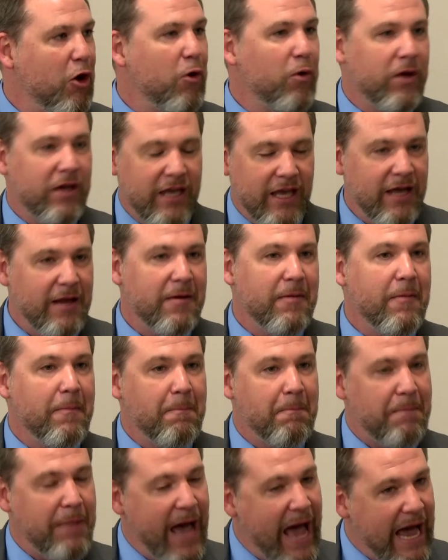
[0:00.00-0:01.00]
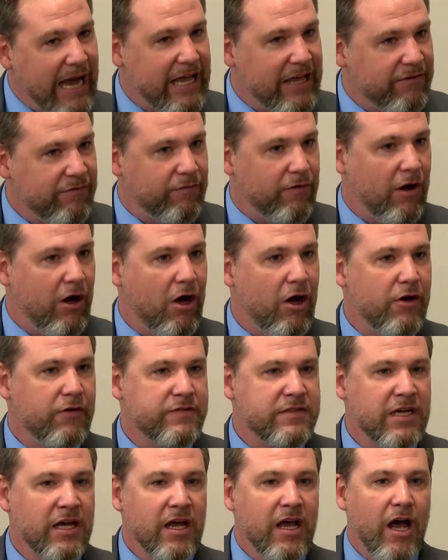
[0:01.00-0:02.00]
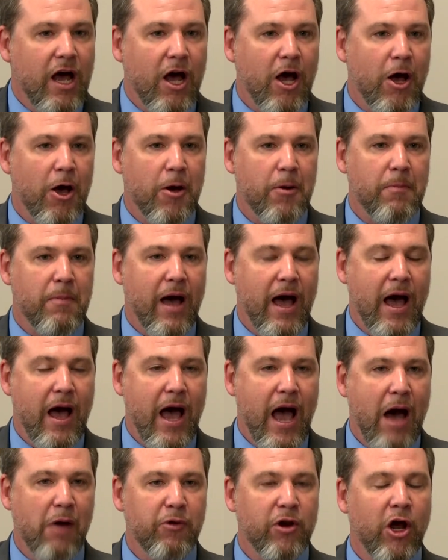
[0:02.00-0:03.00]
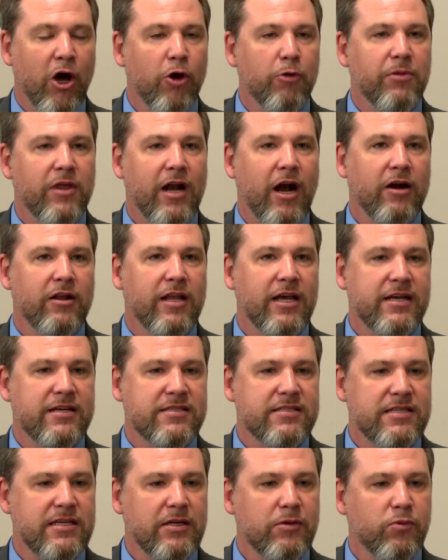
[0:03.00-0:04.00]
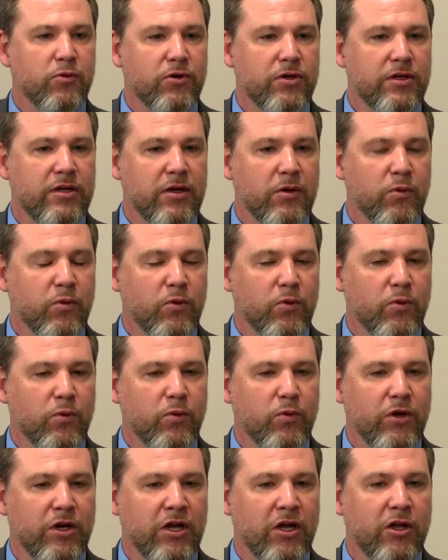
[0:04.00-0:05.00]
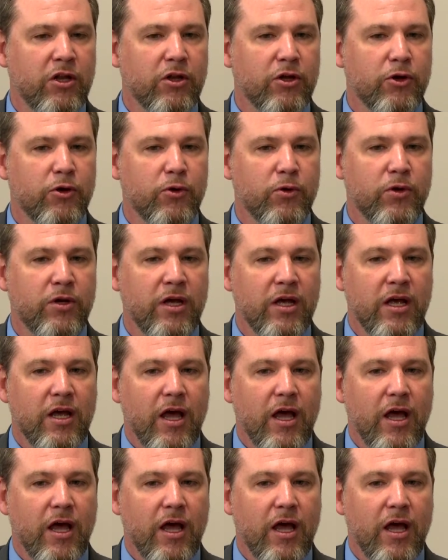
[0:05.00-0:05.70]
get back involved. I would hope that our legacy would include